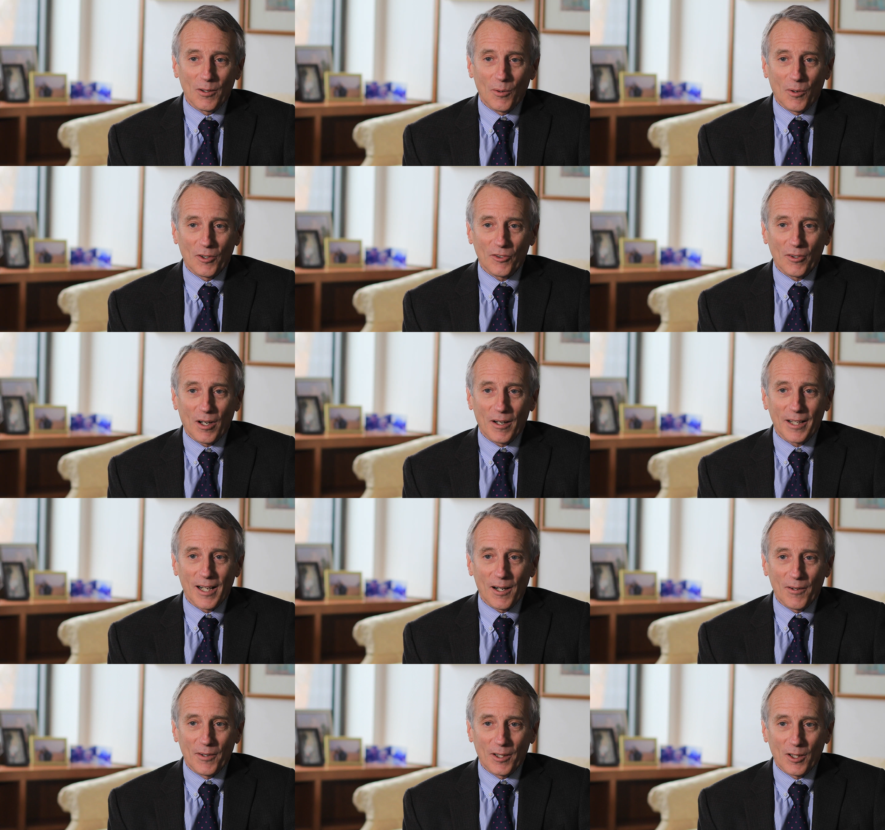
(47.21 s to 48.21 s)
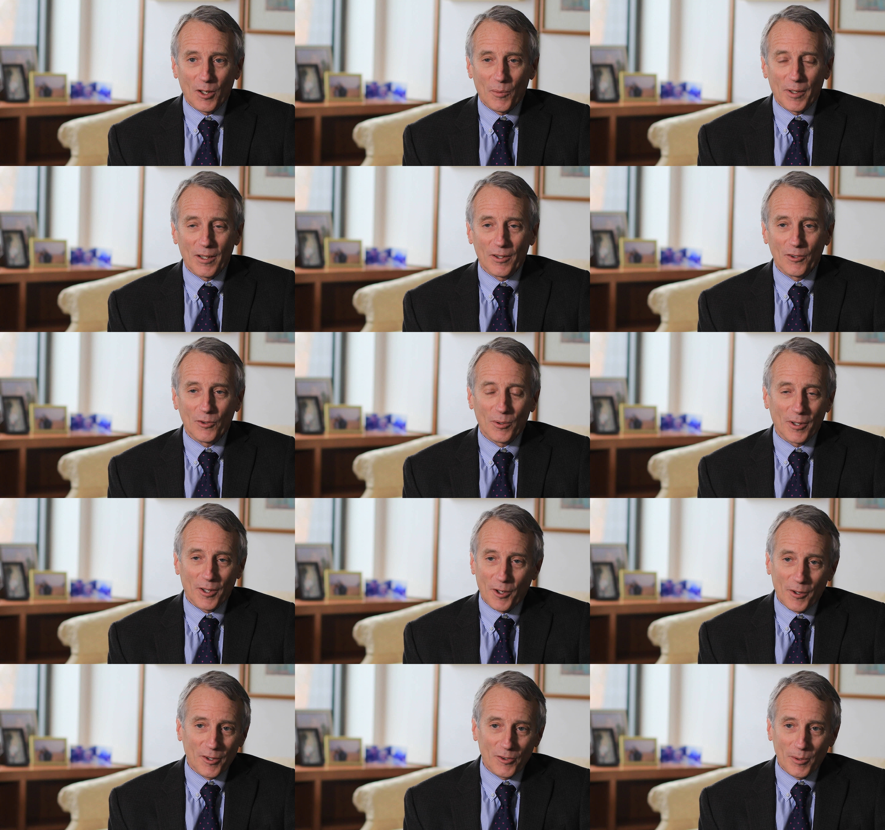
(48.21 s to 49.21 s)
who are starting out in their careers, who are
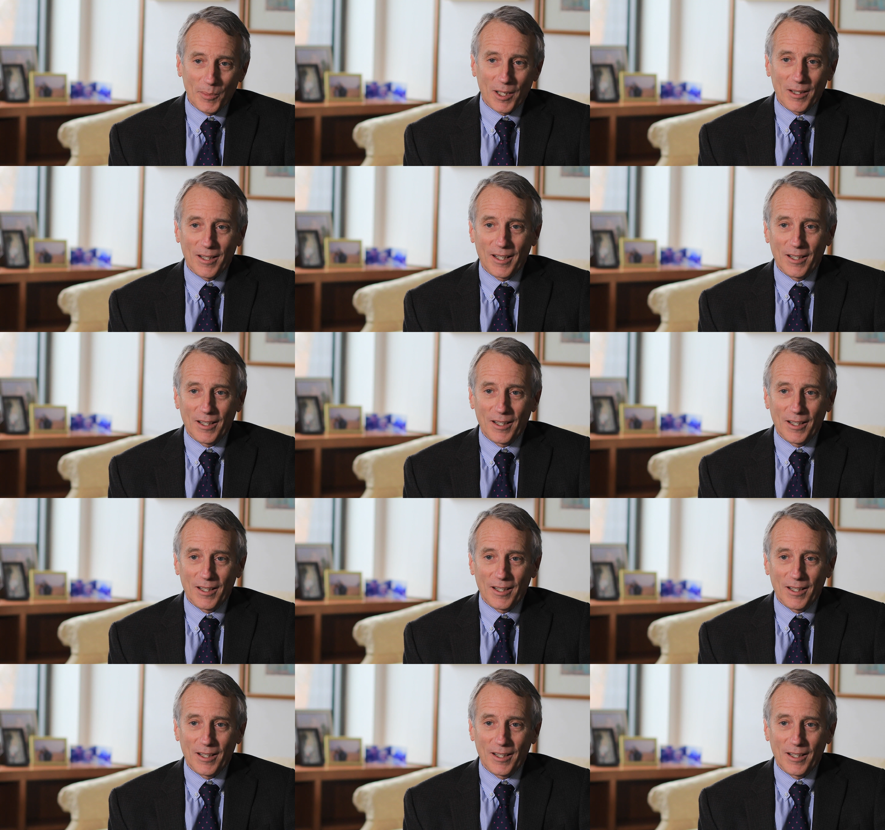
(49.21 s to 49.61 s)
curious about